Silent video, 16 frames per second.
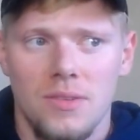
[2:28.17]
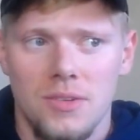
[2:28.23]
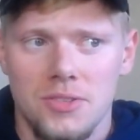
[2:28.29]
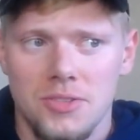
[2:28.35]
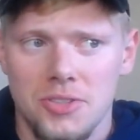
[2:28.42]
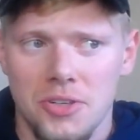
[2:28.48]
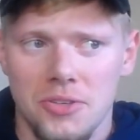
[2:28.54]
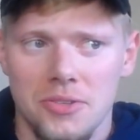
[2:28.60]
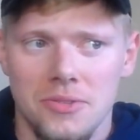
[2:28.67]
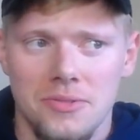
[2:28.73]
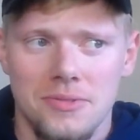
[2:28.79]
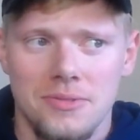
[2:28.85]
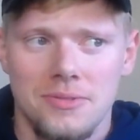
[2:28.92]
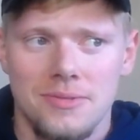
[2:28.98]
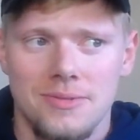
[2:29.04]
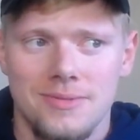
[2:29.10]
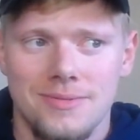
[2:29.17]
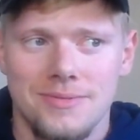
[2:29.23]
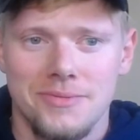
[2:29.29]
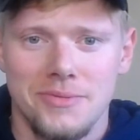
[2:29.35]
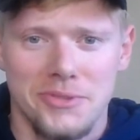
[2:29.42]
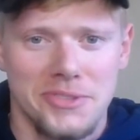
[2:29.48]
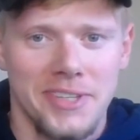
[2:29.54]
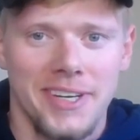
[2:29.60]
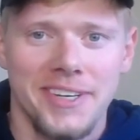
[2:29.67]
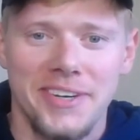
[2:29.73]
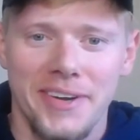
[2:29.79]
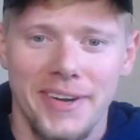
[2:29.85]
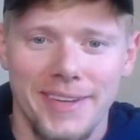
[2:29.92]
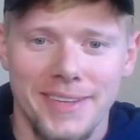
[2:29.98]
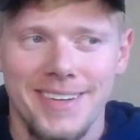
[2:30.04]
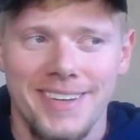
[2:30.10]
Turtle. We'll say it in your
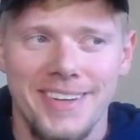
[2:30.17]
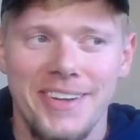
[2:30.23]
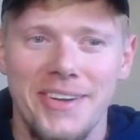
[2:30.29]
head though.